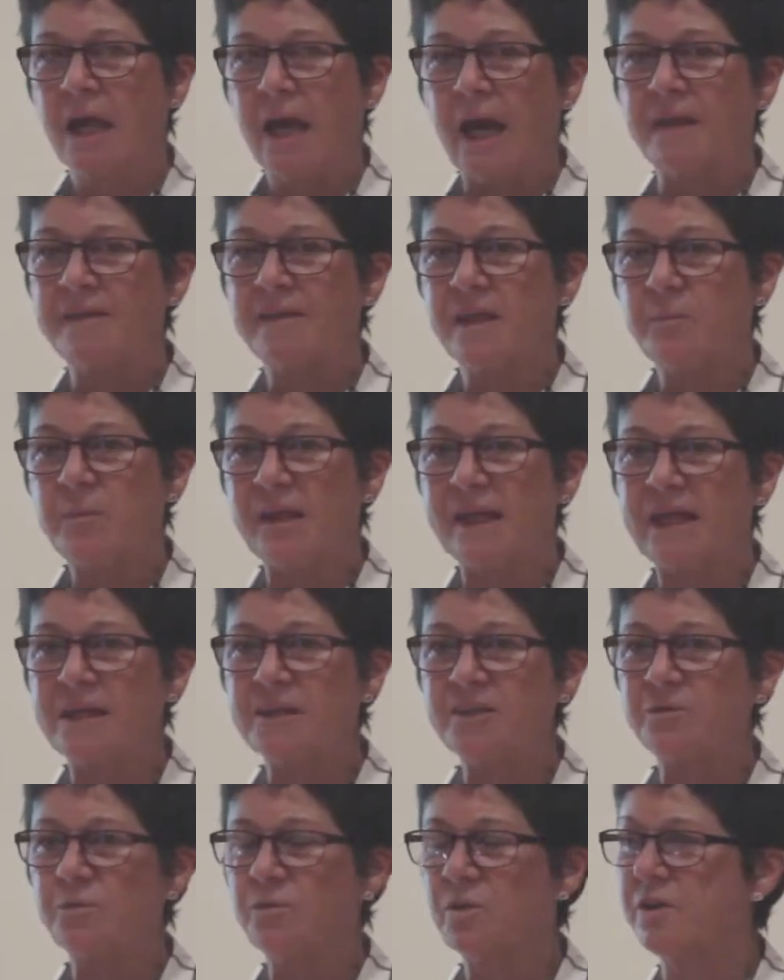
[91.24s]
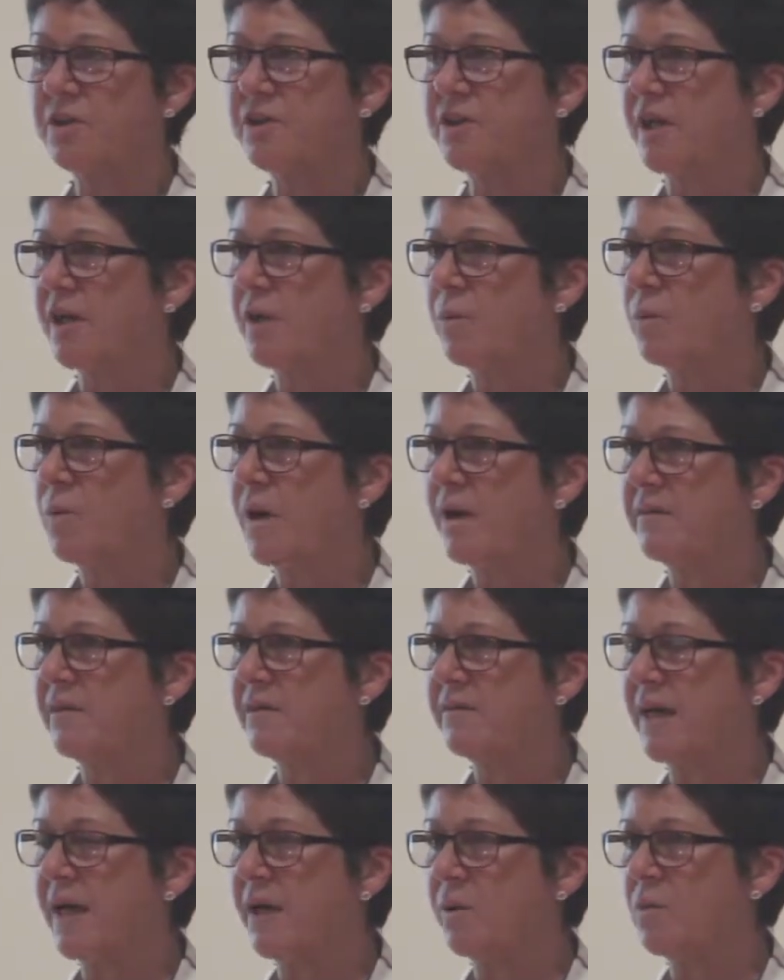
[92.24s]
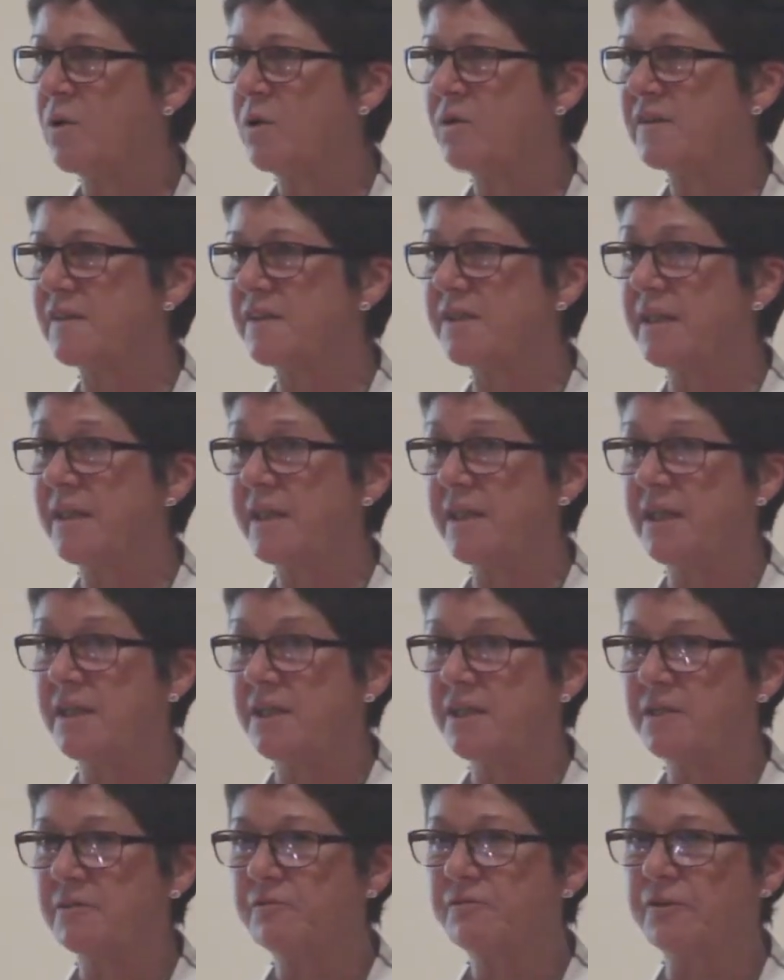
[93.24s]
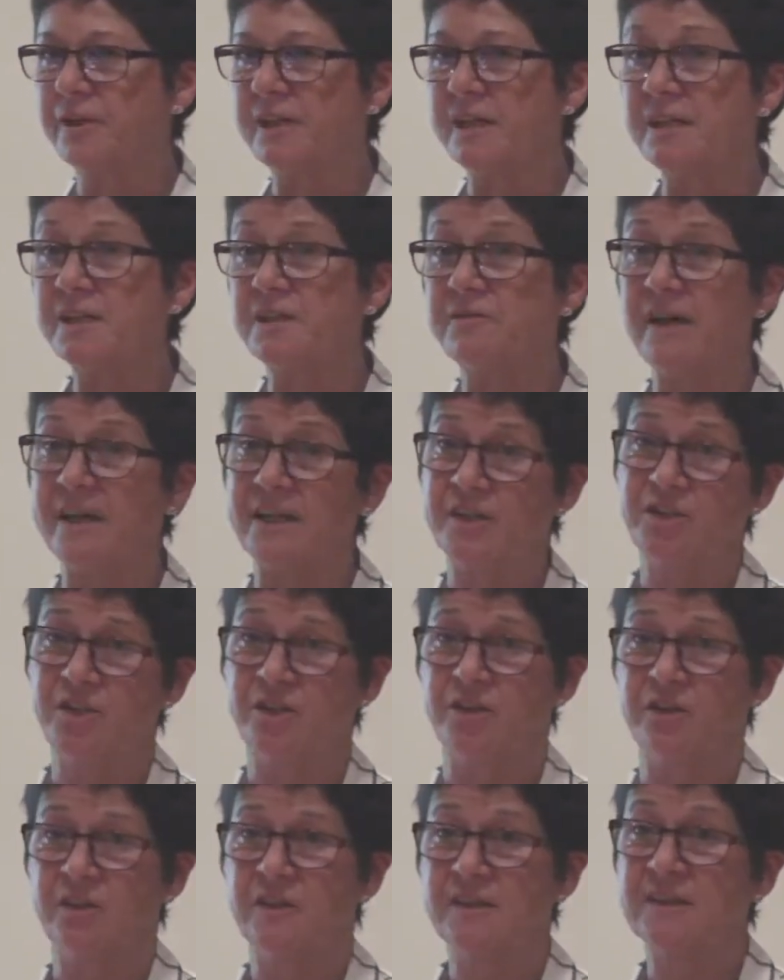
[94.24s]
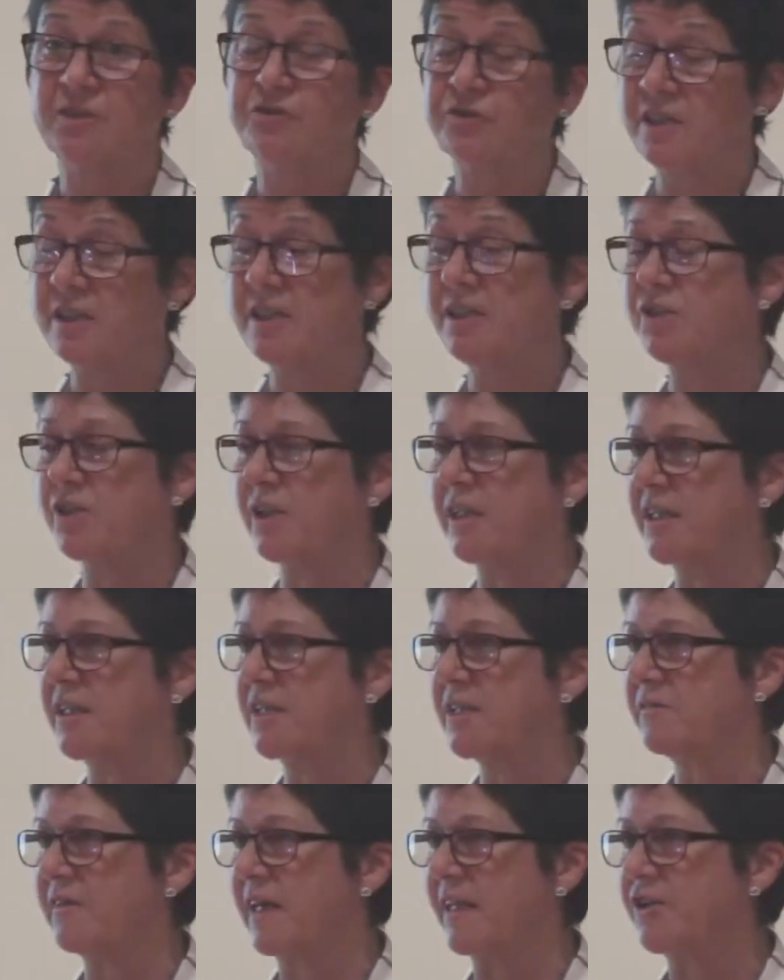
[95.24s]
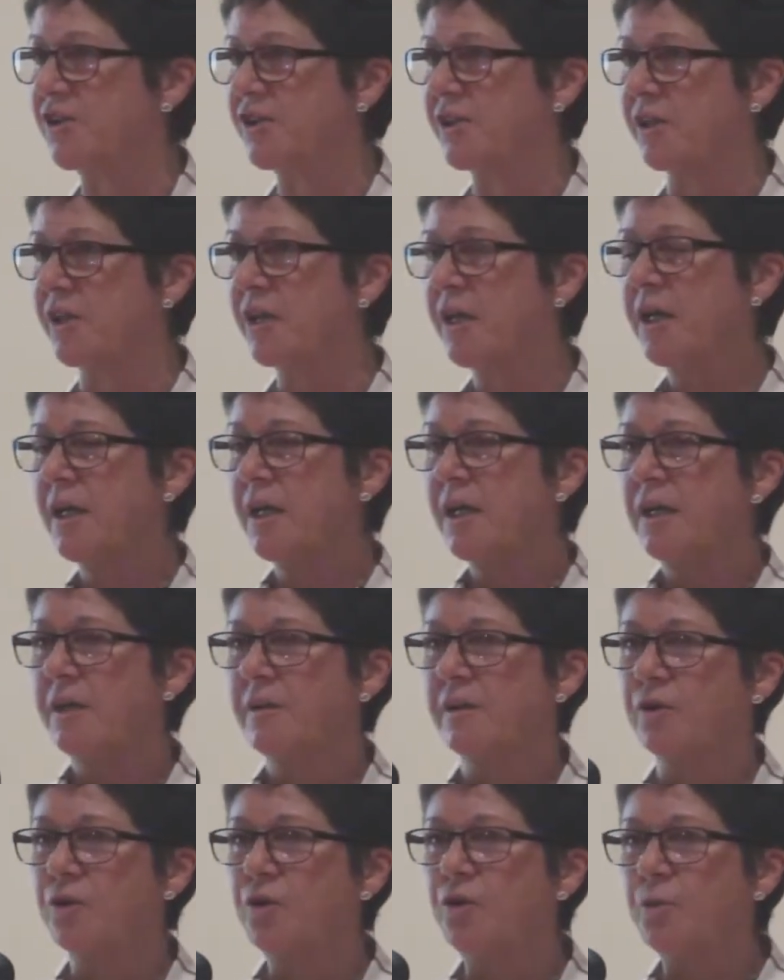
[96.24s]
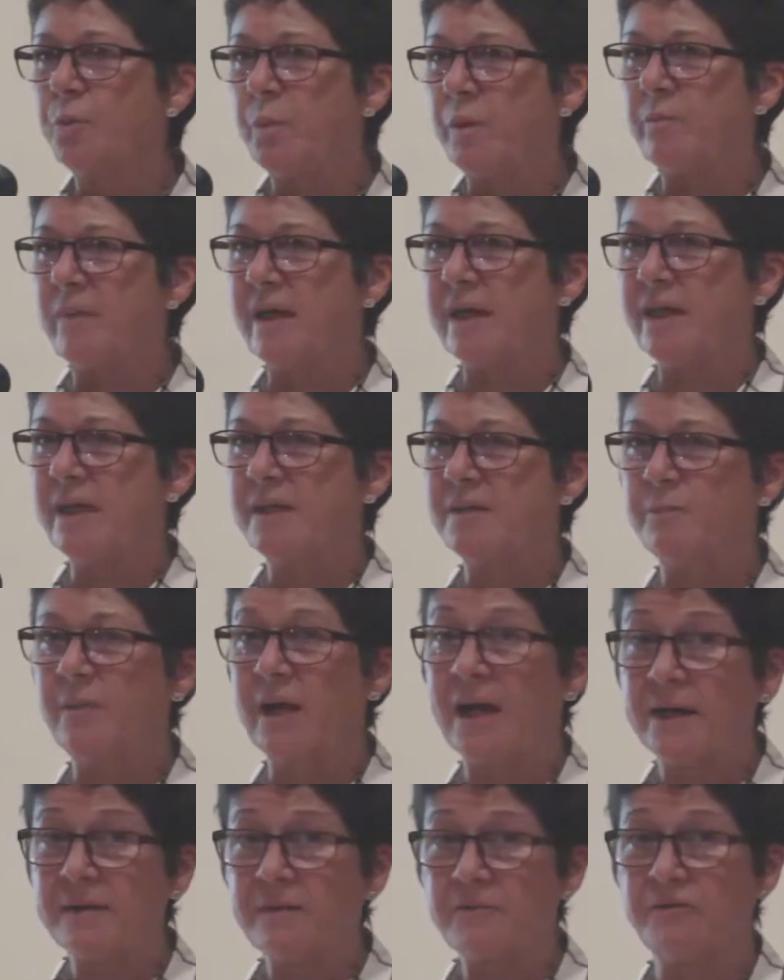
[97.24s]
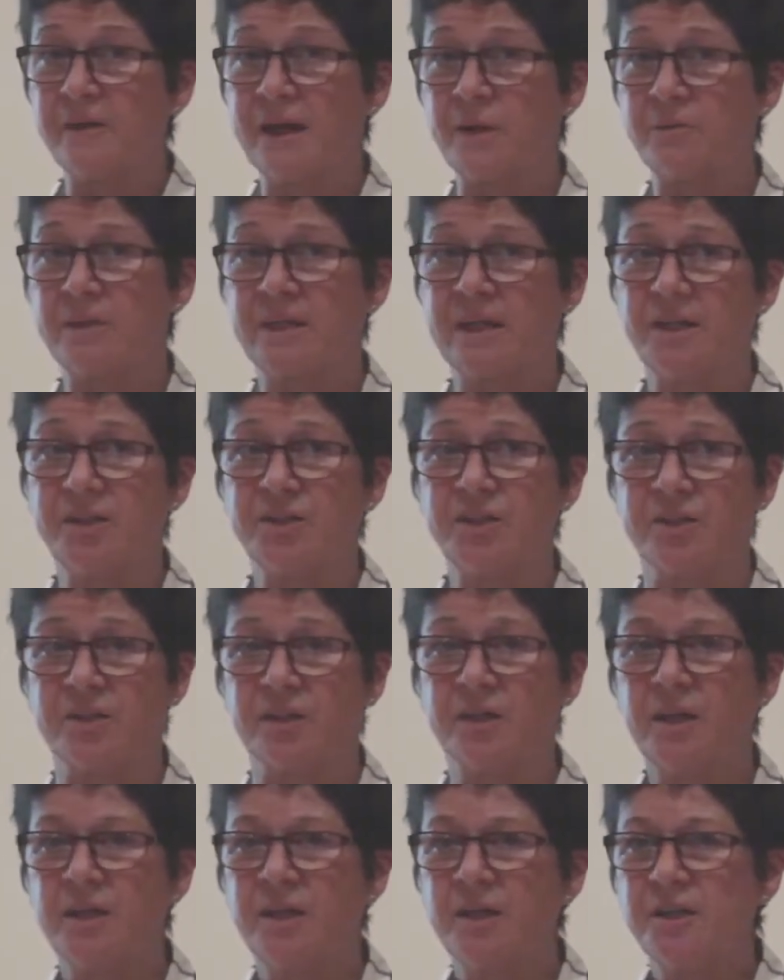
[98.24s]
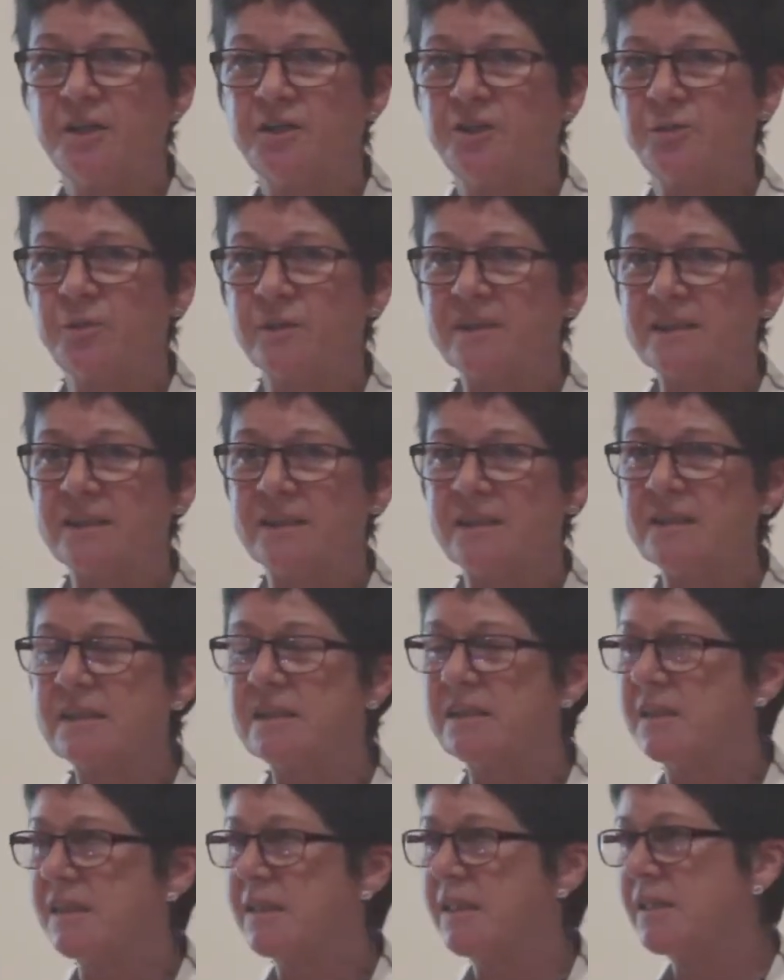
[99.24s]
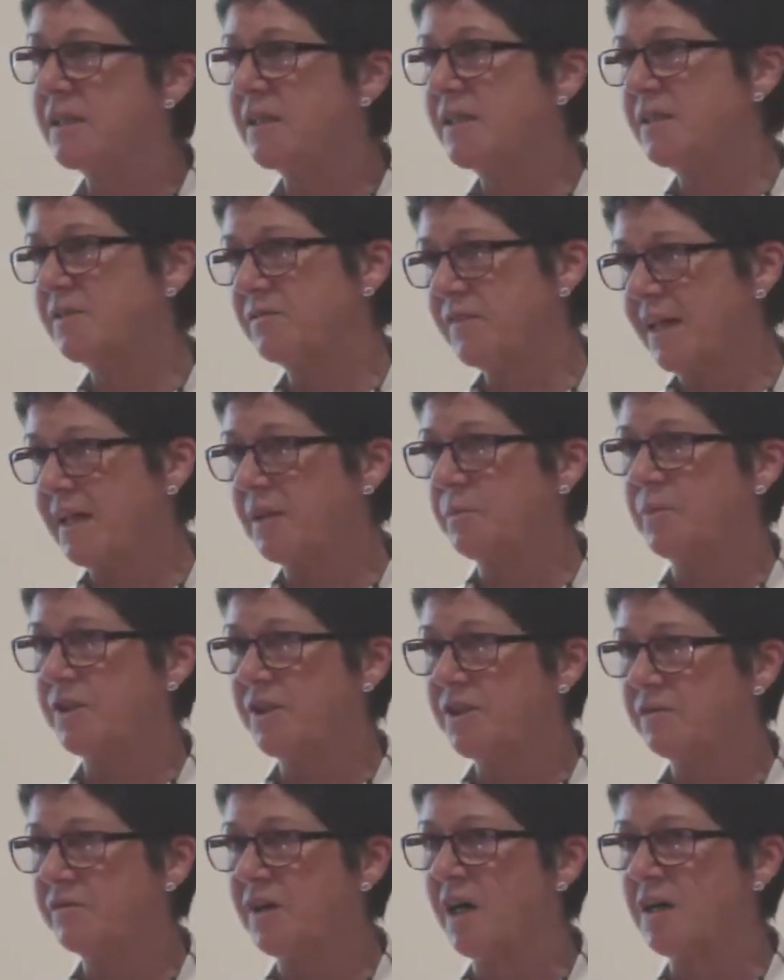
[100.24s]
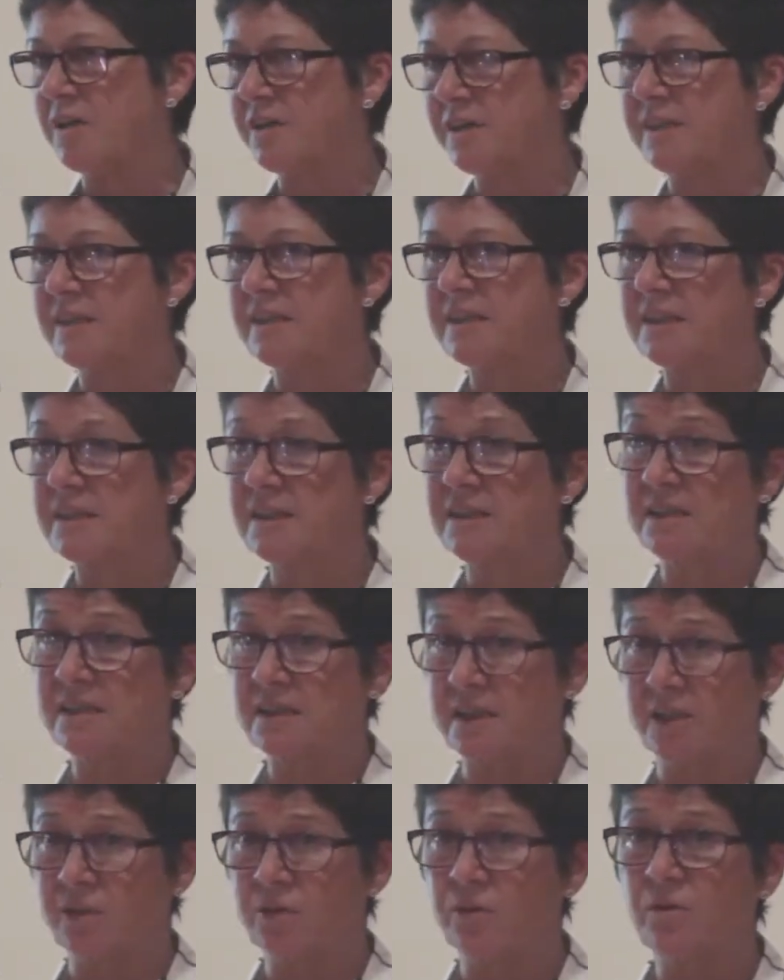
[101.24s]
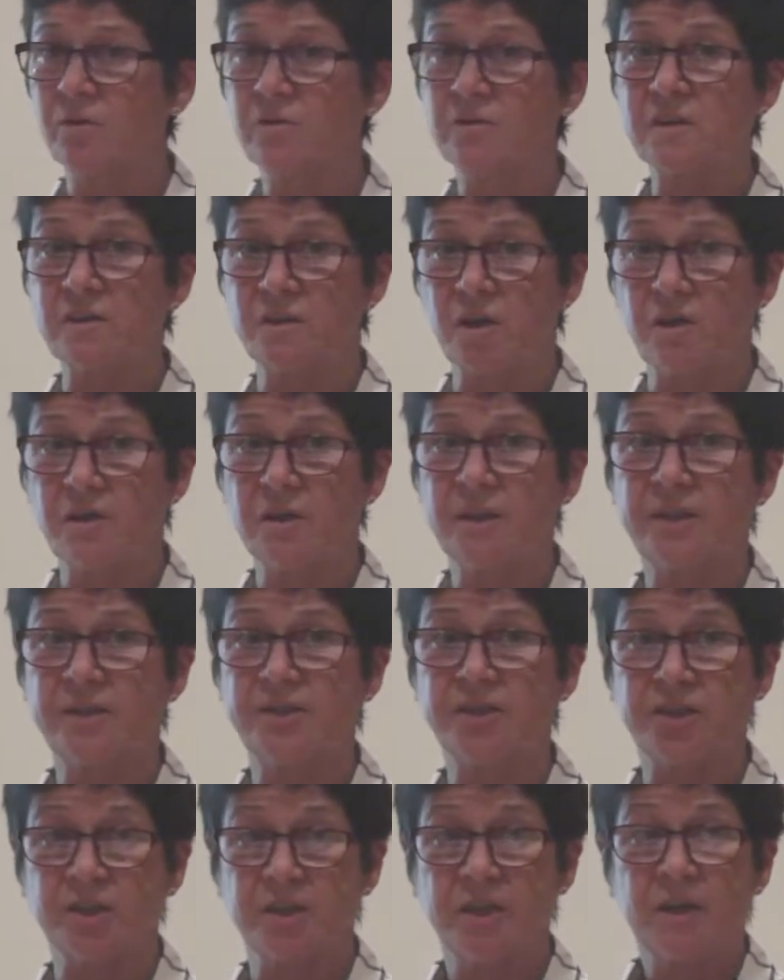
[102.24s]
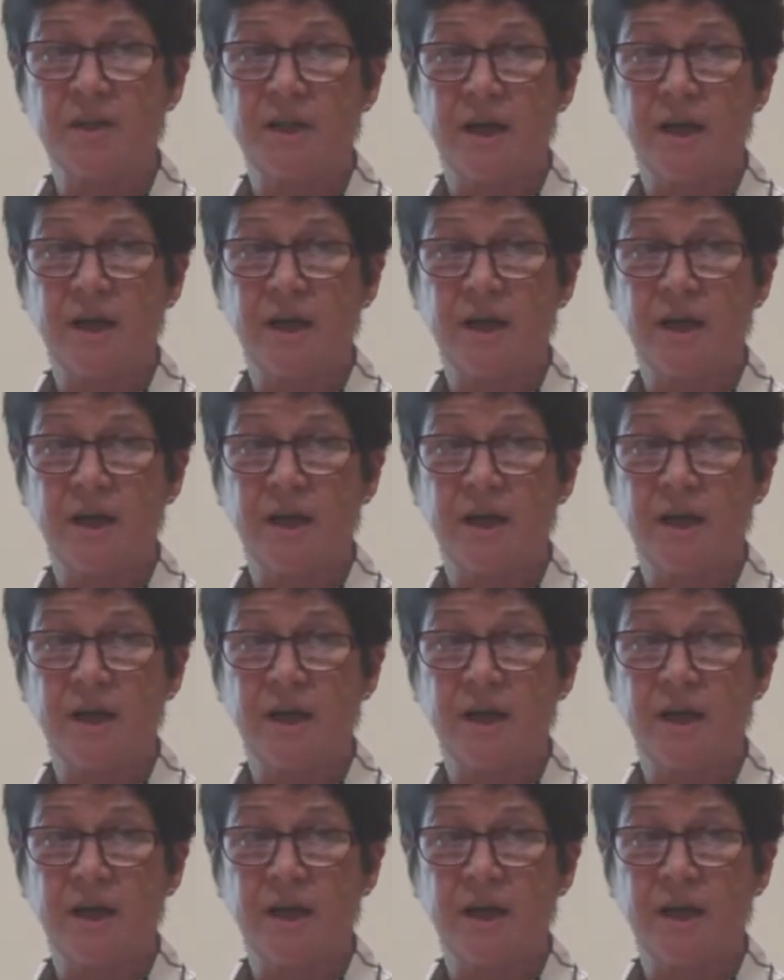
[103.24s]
And they began to wonder whether there was a need for an intervention, a strategic intervention, that could be made by the foundation to assist in the development of artists' skills, knowledge,